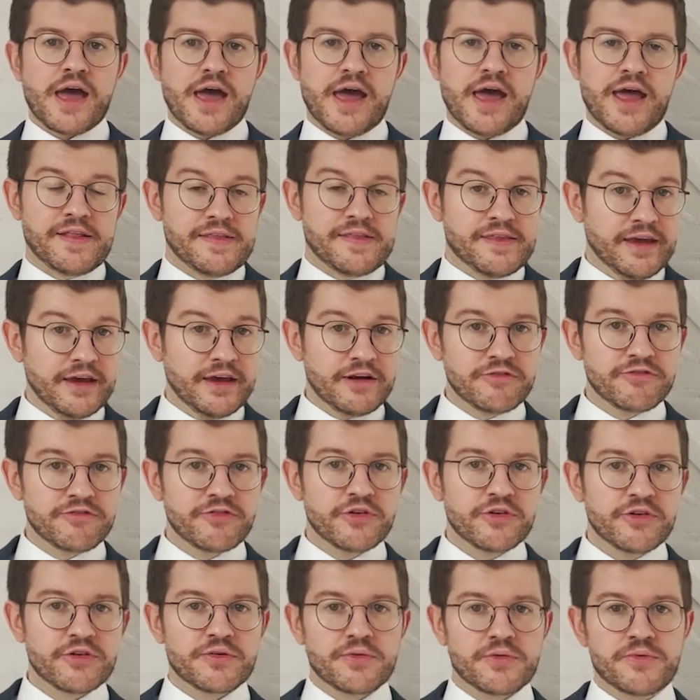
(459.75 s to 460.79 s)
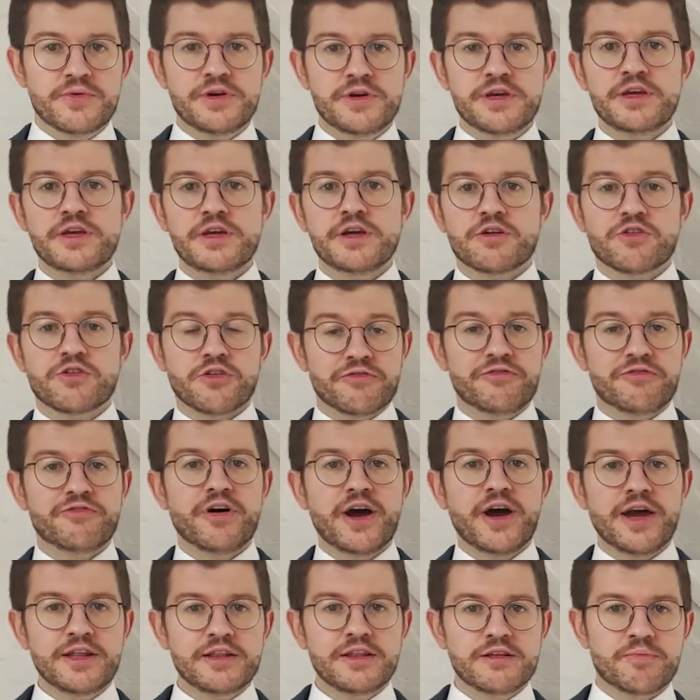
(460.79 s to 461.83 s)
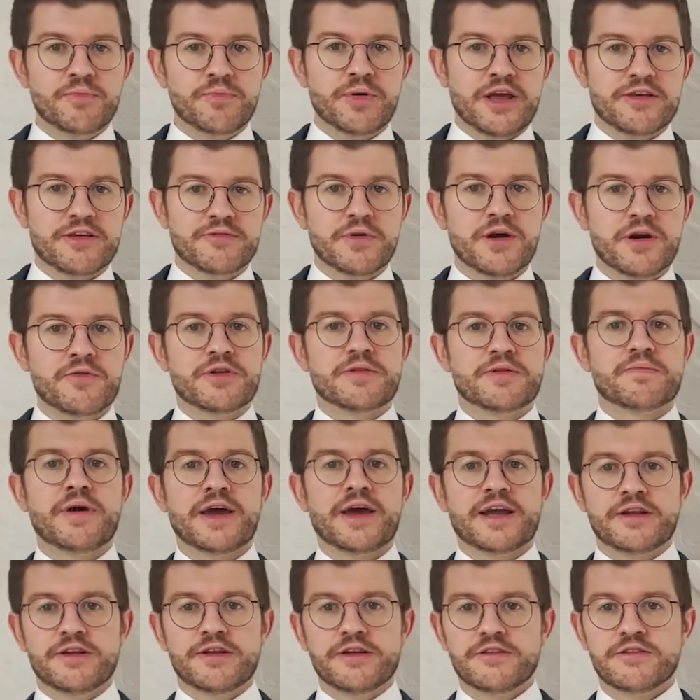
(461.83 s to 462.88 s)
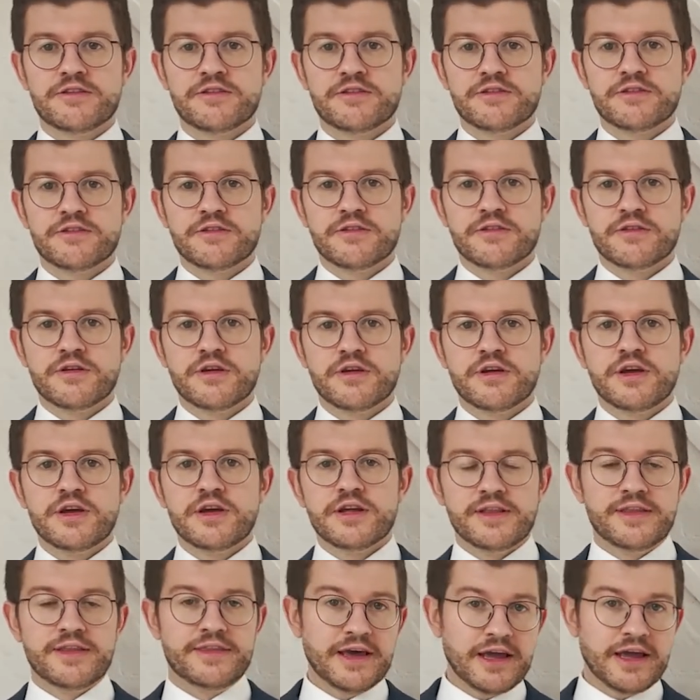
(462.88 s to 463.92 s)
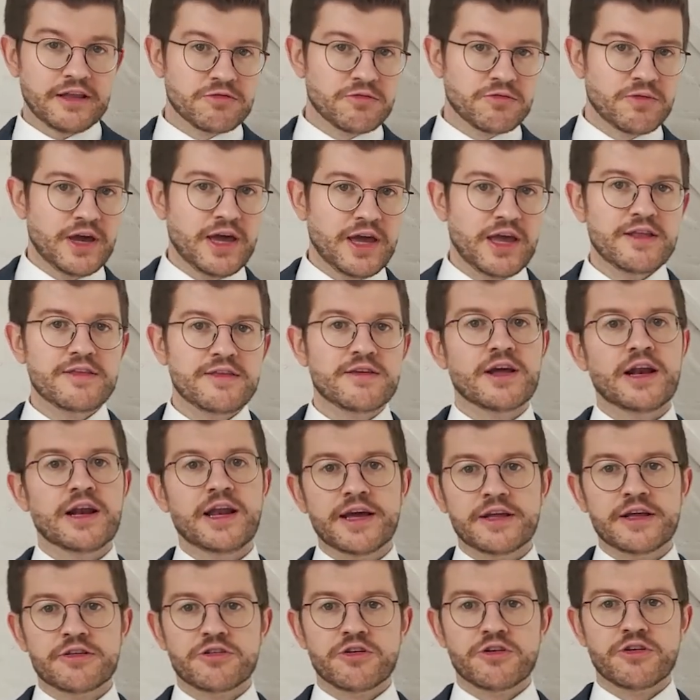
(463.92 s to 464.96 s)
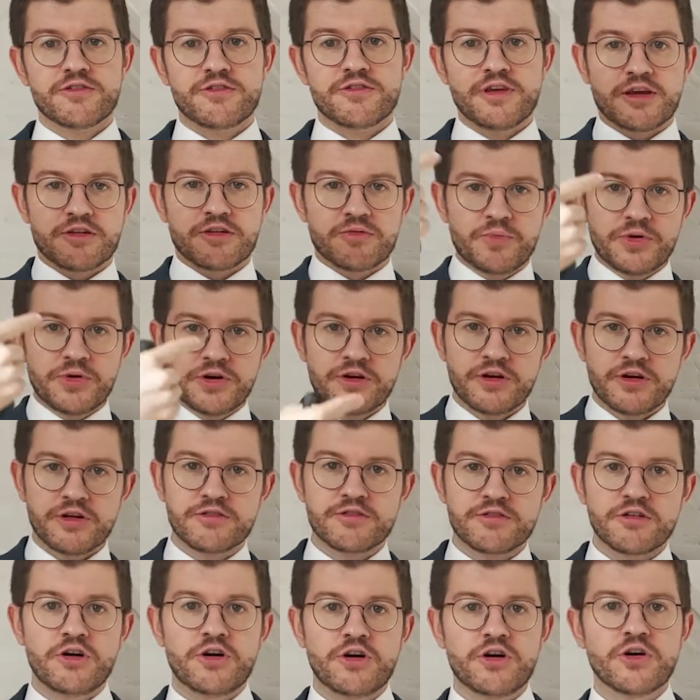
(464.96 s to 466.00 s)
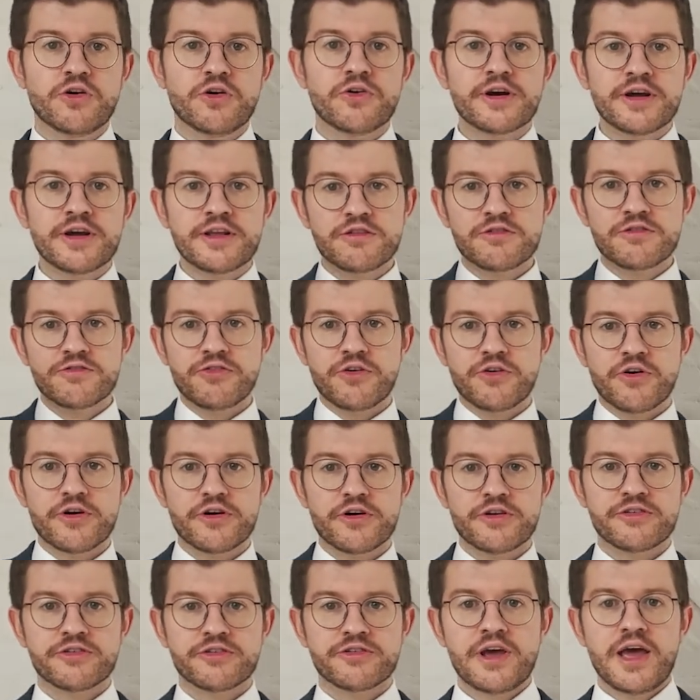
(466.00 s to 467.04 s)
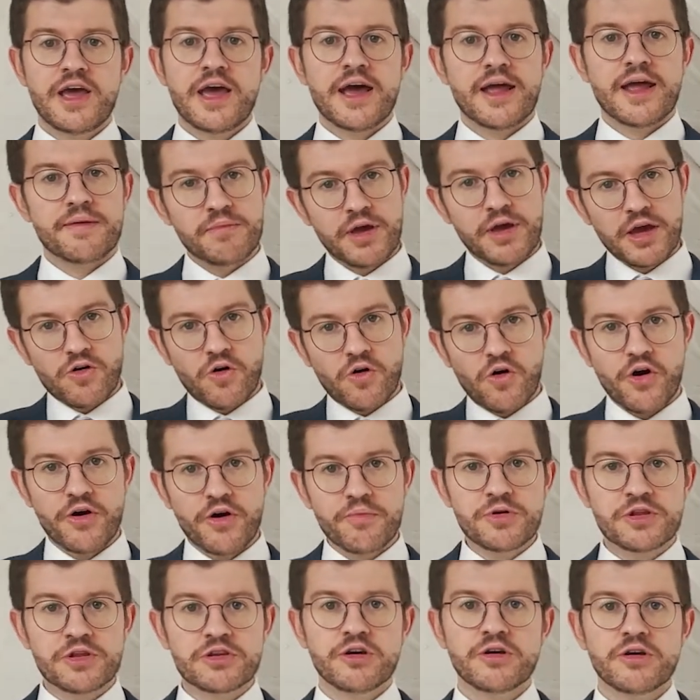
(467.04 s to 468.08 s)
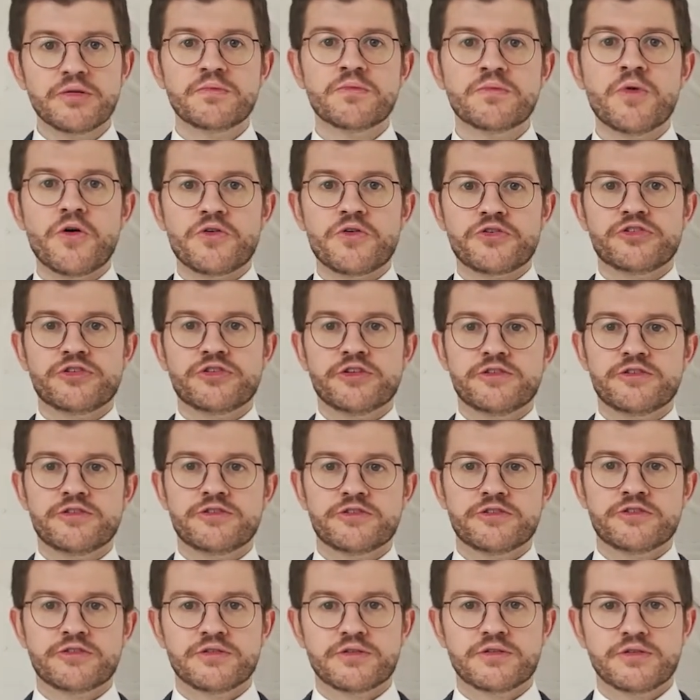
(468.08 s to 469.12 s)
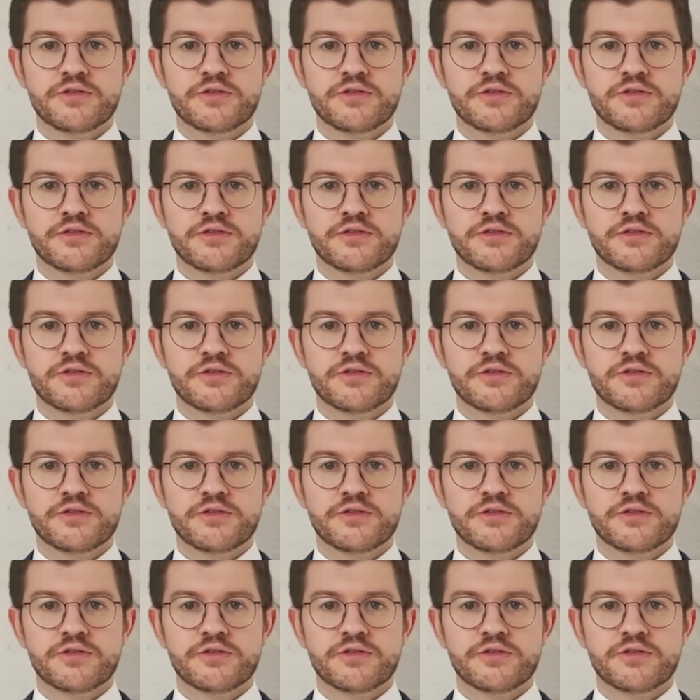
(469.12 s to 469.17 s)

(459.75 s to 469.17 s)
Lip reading: and therefore we confine the plasma with magnets. That way the electrons experience a Lorentz force and make orbital motions.